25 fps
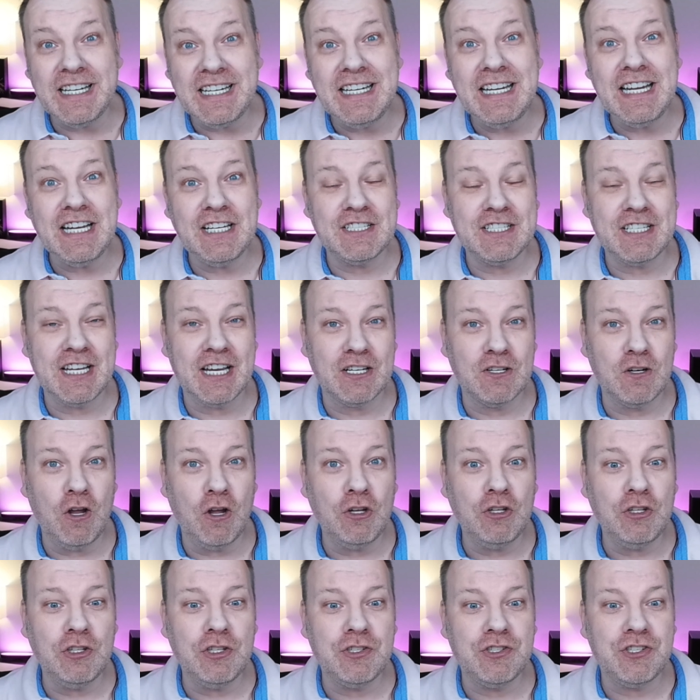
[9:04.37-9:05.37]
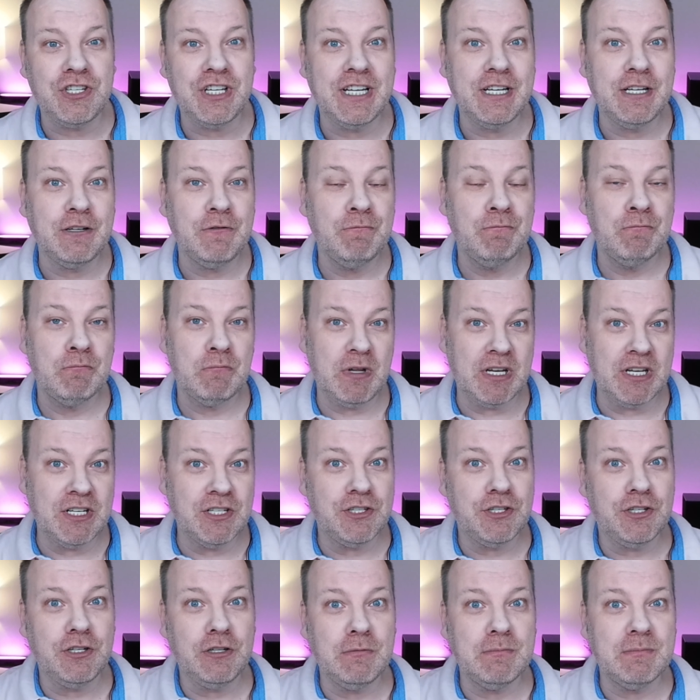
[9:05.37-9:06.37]
e-ink technology in
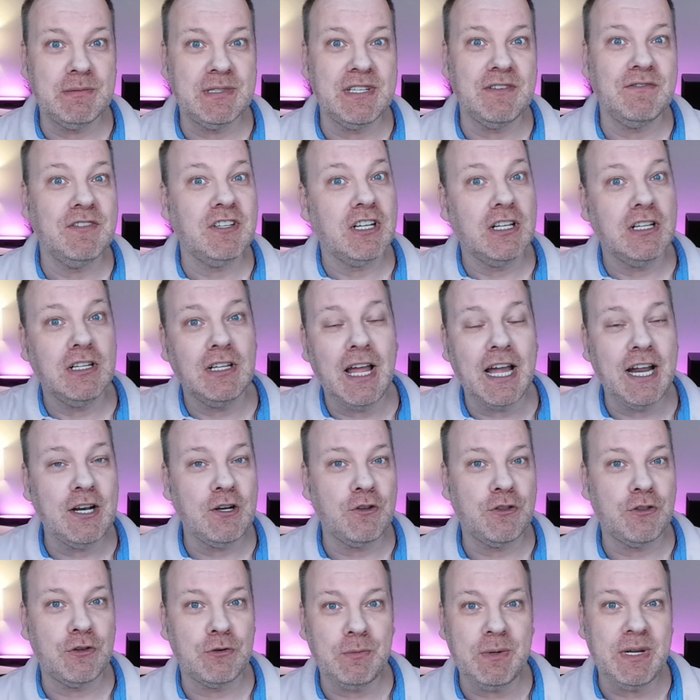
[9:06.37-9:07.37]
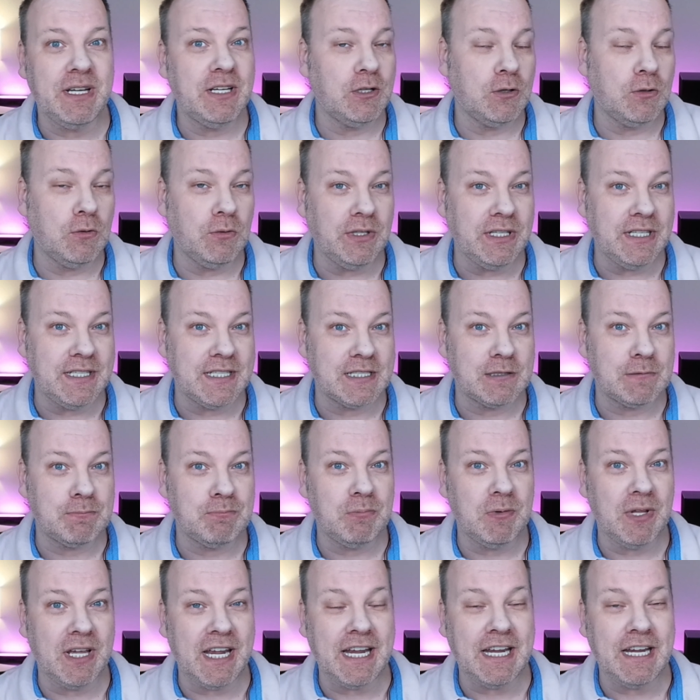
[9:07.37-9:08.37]
terms of Kaleido three can only
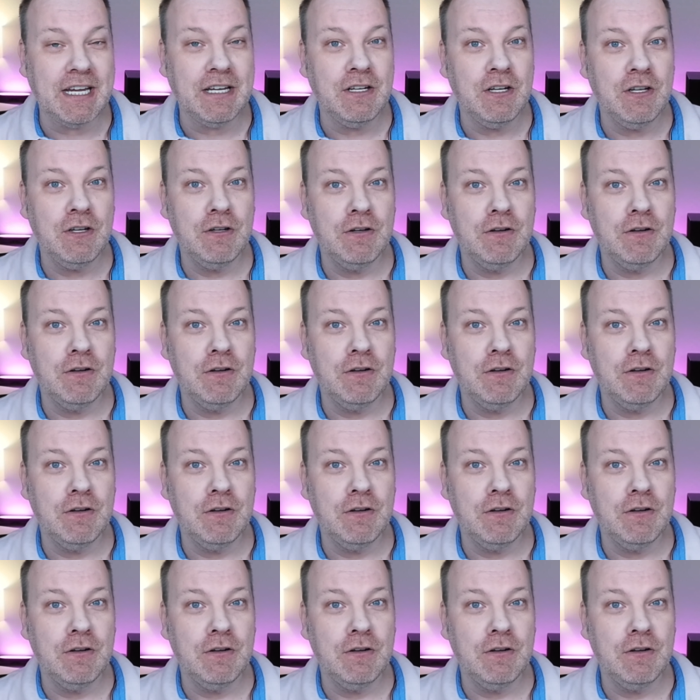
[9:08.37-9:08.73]
display